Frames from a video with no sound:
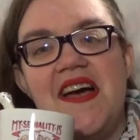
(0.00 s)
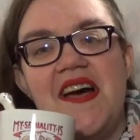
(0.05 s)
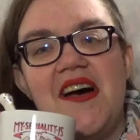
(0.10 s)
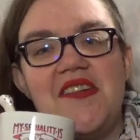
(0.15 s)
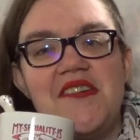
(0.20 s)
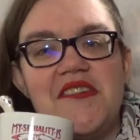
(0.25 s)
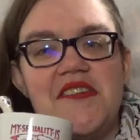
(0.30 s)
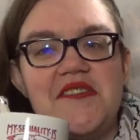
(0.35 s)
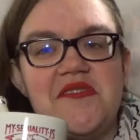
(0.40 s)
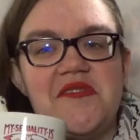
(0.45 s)

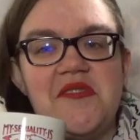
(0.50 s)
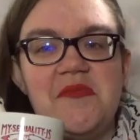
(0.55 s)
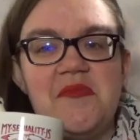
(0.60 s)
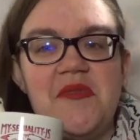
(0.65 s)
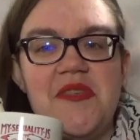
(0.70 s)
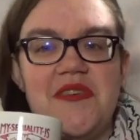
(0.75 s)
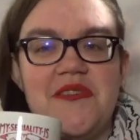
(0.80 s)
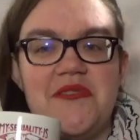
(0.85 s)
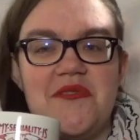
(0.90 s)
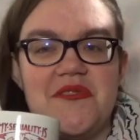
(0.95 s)
A lot of them
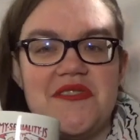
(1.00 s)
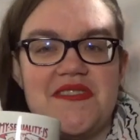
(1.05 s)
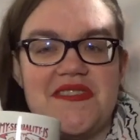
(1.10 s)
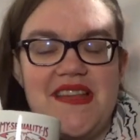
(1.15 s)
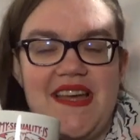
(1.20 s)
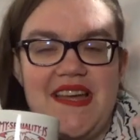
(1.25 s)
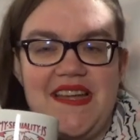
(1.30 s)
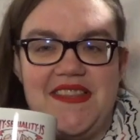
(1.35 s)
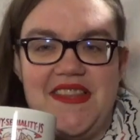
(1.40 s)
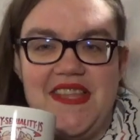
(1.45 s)
use
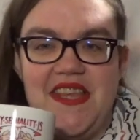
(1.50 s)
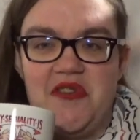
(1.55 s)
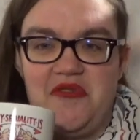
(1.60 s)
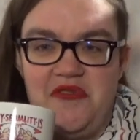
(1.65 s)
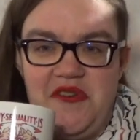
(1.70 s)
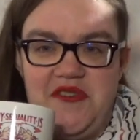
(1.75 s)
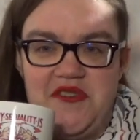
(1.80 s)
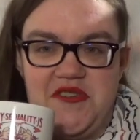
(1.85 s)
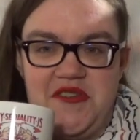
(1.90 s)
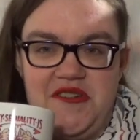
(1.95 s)
like the
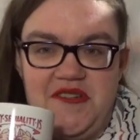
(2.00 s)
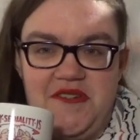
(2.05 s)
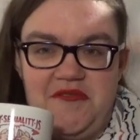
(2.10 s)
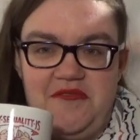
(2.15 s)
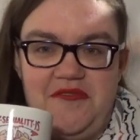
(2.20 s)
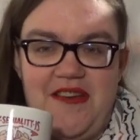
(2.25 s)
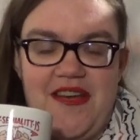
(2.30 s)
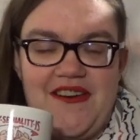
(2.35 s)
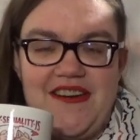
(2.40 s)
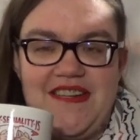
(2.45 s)
original
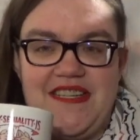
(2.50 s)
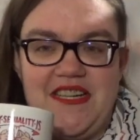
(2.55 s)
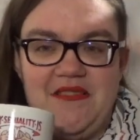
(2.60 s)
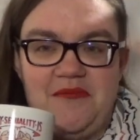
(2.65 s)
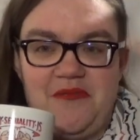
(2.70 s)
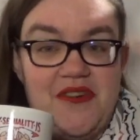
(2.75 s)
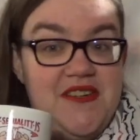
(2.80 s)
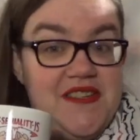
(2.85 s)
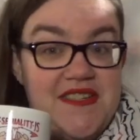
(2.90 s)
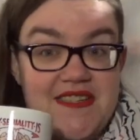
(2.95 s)
fairy tale
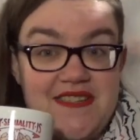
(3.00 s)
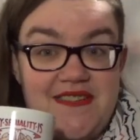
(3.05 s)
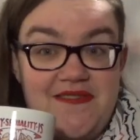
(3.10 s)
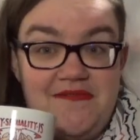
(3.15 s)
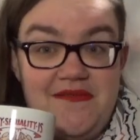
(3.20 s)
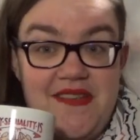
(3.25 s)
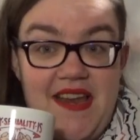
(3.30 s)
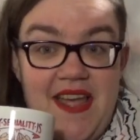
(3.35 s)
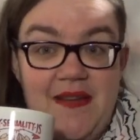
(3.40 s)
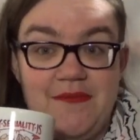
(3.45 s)
princess
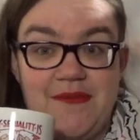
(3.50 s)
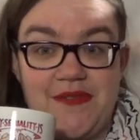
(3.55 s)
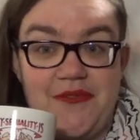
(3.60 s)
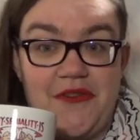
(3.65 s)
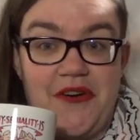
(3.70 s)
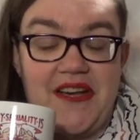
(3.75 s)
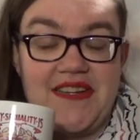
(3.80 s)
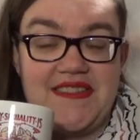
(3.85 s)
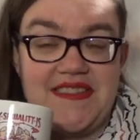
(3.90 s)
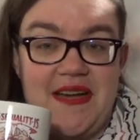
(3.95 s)
names,
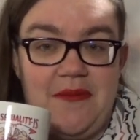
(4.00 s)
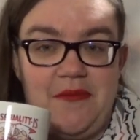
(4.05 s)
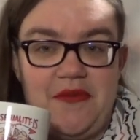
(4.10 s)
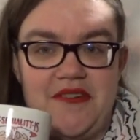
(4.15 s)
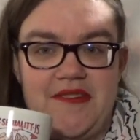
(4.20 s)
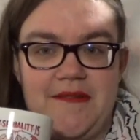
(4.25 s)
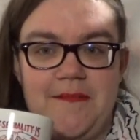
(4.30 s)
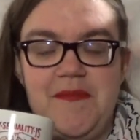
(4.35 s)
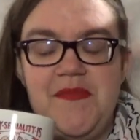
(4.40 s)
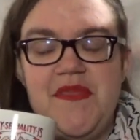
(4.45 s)
for
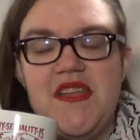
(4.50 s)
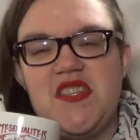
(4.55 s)
example,